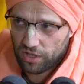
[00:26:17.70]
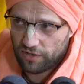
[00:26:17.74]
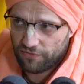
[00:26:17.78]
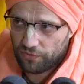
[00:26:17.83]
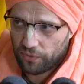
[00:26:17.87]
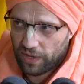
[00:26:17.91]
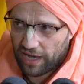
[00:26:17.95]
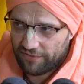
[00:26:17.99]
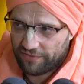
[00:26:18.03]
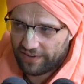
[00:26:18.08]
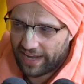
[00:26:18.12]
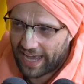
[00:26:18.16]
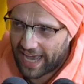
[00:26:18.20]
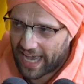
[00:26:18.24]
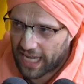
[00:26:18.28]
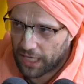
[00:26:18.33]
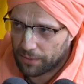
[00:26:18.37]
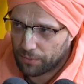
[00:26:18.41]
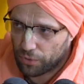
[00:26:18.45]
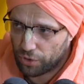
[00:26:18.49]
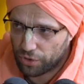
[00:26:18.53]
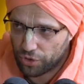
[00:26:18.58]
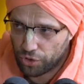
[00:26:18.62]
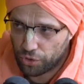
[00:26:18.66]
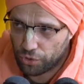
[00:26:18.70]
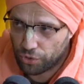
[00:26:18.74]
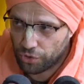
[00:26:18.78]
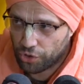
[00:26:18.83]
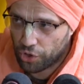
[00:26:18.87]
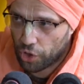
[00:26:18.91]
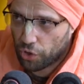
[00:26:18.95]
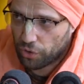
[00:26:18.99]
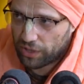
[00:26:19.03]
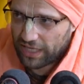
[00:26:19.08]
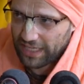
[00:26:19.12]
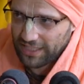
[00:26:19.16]
If you have an animal, you
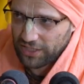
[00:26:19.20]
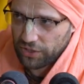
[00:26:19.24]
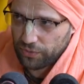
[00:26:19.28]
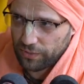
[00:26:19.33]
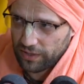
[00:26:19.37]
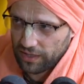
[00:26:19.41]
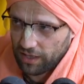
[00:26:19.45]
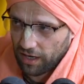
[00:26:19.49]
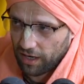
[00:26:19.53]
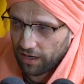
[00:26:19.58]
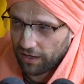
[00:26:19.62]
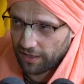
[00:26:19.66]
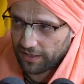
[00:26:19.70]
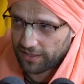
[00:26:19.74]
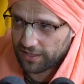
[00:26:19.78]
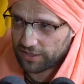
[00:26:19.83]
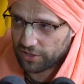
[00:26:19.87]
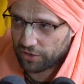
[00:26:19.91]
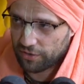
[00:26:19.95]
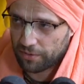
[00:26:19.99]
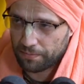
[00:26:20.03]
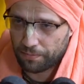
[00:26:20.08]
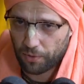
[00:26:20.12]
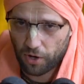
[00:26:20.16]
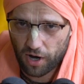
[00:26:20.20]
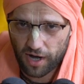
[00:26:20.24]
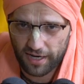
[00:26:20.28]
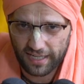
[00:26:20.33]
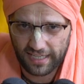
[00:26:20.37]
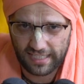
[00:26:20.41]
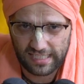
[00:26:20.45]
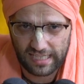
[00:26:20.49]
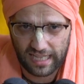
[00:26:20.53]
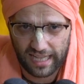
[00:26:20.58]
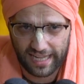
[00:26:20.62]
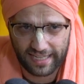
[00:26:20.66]
yoke it to a cart. So the
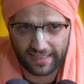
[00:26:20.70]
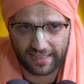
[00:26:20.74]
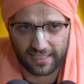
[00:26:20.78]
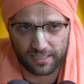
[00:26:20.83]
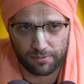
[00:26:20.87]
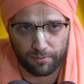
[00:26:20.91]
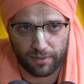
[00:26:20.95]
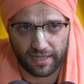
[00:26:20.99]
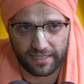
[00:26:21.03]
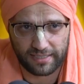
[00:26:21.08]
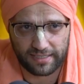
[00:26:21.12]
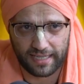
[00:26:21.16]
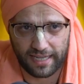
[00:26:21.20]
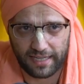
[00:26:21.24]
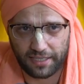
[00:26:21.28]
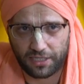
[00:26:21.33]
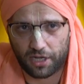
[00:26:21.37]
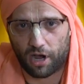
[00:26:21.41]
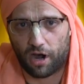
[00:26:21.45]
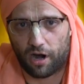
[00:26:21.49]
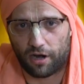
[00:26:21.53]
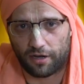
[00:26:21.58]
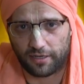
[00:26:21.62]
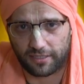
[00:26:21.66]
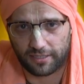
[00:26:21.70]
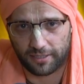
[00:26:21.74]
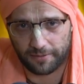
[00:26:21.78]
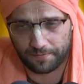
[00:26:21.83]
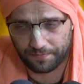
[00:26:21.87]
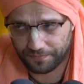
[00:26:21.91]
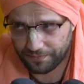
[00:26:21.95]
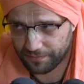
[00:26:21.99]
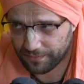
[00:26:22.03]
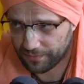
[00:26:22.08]
body is like this mundane cart,